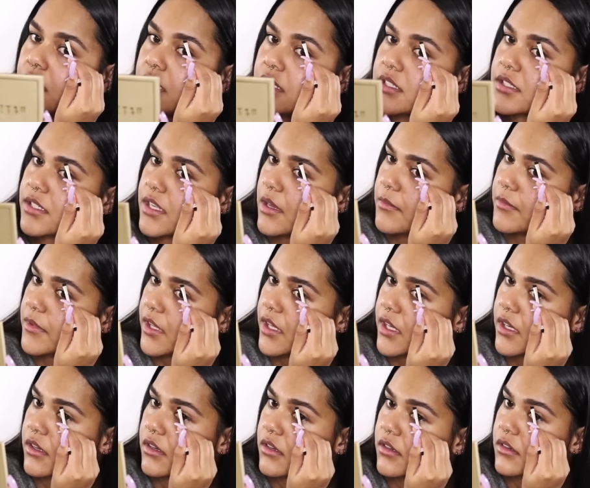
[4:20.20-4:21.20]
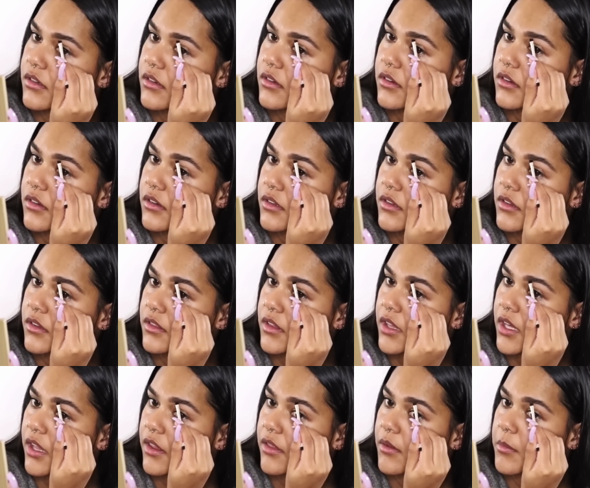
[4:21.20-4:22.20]
And same thing on
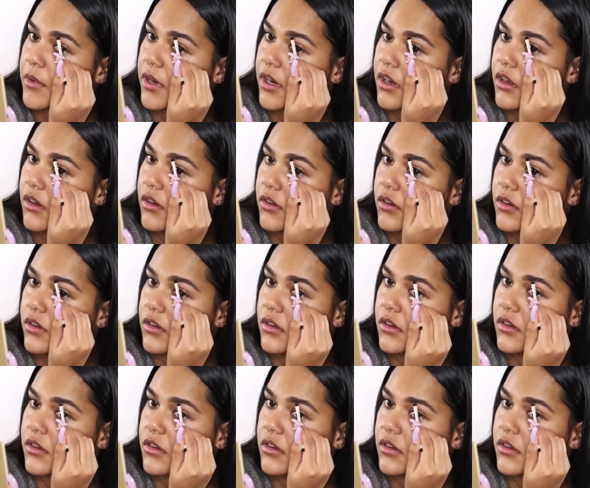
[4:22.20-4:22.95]
the other brow.